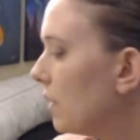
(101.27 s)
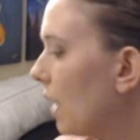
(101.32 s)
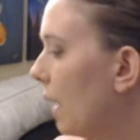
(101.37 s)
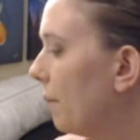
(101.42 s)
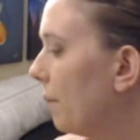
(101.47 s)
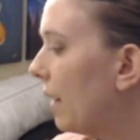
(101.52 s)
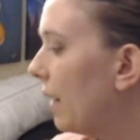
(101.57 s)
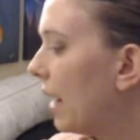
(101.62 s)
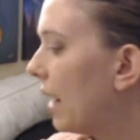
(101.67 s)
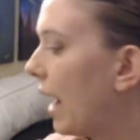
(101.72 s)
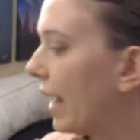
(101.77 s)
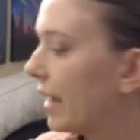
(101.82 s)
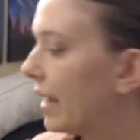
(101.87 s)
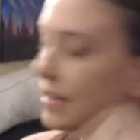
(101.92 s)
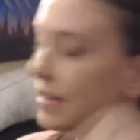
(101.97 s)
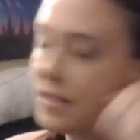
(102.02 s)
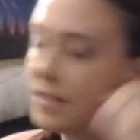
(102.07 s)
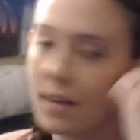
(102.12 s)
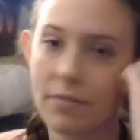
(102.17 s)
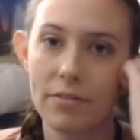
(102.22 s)
But I
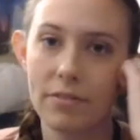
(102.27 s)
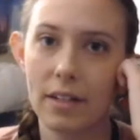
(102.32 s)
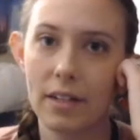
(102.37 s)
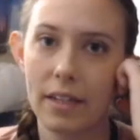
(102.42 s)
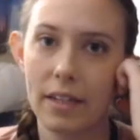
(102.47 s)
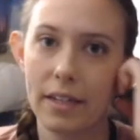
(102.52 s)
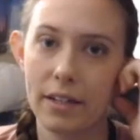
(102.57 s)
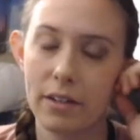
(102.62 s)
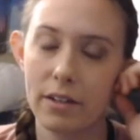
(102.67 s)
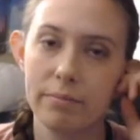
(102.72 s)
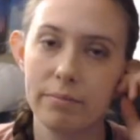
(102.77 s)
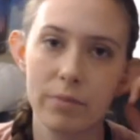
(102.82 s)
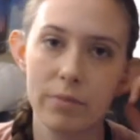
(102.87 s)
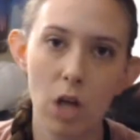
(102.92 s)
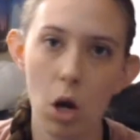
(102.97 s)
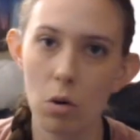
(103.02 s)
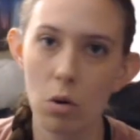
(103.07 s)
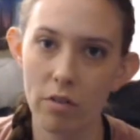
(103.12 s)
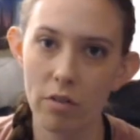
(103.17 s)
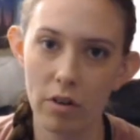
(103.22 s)
can definitely
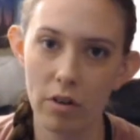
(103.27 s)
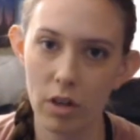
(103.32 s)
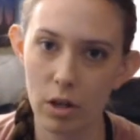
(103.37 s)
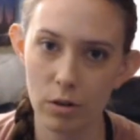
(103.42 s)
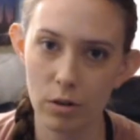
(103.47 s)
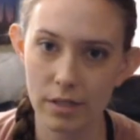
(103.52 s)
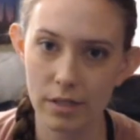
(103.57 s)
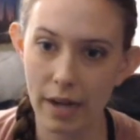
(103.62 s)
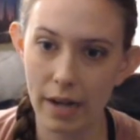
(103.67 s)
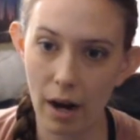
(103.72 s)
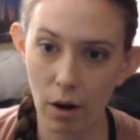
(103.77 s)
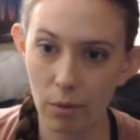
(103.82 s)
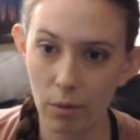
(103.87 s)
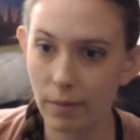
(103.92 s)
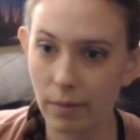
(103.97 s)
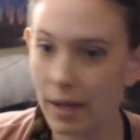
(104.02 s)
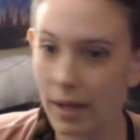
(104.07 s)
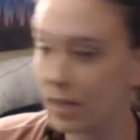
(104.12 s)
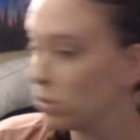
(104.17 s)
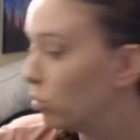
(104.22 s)
go over those now
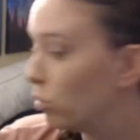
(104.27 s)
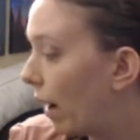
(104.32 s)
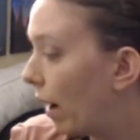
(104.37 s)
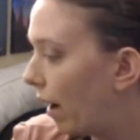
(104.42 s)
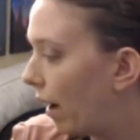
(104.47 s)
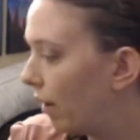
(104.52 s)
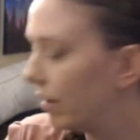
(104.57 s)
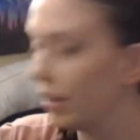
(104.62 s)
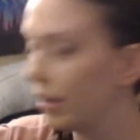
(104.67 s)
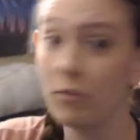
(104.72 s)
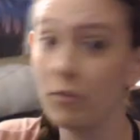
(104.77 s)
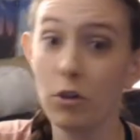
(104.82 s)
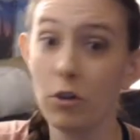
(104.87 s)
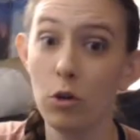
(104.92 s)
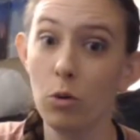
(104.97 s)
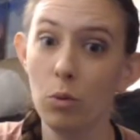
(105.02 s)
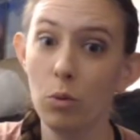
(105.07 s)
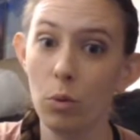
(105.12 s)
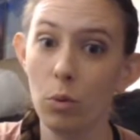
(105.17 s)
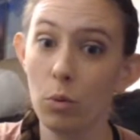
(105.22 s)
as well if
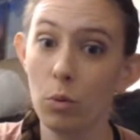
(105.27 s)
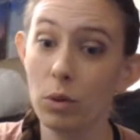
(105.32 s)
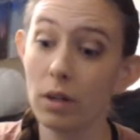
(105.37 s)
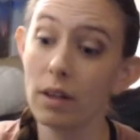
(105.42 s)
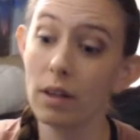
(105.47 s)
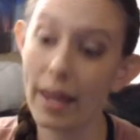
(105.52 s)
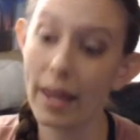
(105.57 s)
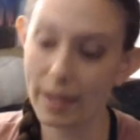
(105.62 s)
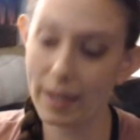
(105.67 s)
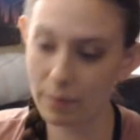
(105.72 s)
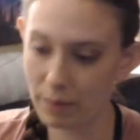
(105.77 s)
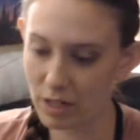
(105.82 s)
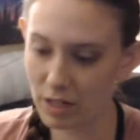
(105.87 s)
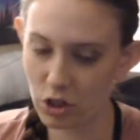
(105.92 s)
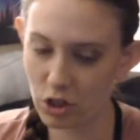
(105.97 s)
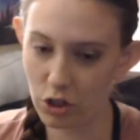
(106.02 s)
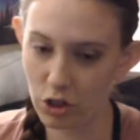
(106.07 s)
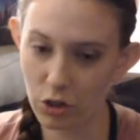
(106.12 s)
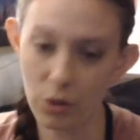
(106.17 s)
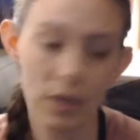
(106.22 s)
you would like me
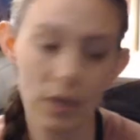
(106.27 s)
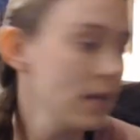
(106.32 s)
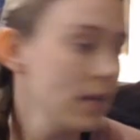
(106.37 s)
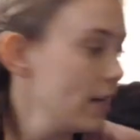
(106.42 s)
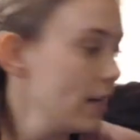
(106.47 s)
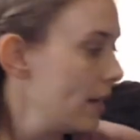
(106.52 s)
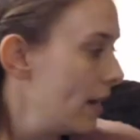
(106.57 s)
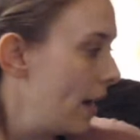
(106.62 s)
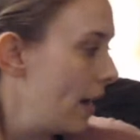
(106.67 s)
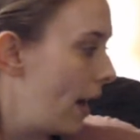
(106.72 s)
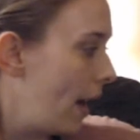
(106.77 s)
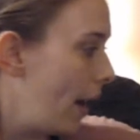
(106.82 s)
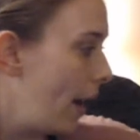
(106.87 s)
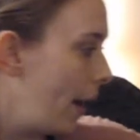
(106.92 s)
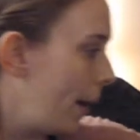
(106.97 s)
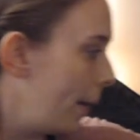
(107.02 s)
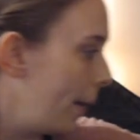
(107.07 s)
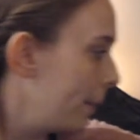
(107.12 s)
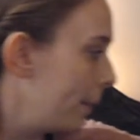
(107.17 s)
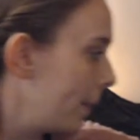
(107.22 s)
to.
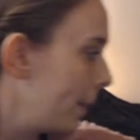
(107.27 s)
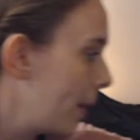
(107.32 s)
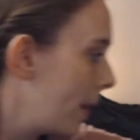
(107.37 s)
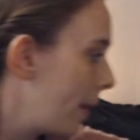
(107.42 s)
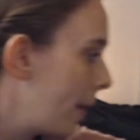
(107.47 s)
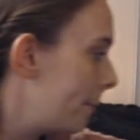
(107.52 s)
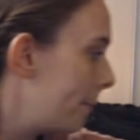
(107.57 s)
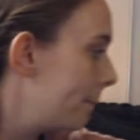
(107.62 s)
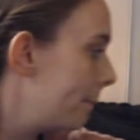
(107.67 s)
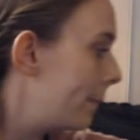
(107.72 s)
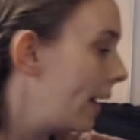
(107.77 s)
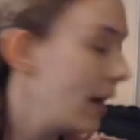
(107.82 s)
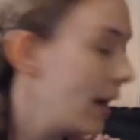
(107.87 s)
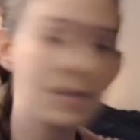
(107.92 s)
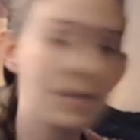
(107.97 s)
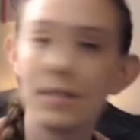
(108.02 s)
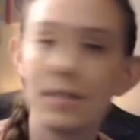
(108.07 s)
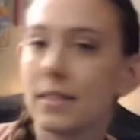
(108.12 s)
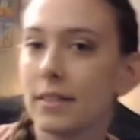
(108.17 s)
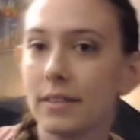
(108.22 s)

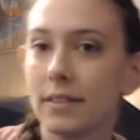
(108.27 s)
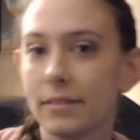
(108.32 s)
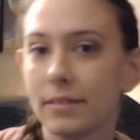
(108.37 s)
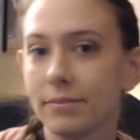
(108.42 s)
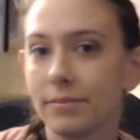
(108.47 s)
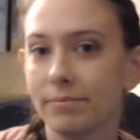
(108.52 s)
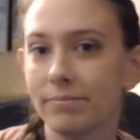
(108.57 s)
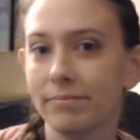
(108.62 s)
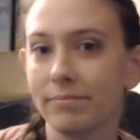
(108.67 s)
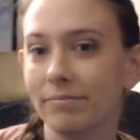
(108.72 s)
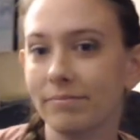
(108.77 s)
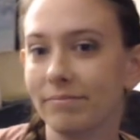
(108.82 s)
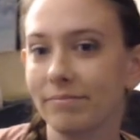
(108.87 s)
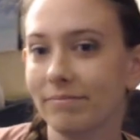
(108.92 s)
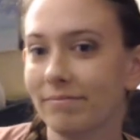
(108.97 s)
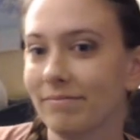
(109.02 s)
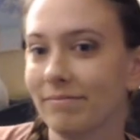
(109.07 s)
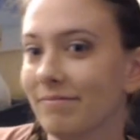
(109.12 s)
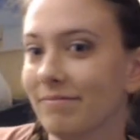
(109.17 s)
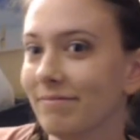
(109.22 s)
But
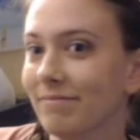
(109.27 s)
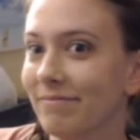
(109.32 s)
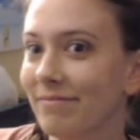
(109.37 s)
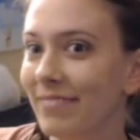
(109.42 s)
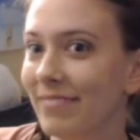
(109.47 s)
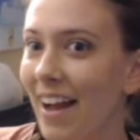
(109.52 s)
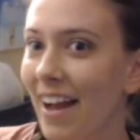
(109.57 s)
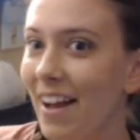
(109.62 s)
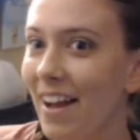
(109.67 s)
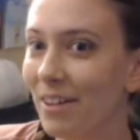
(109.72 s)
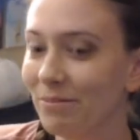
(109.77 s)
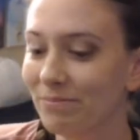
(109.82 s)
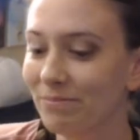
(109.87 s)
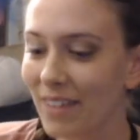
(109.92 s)
yeah,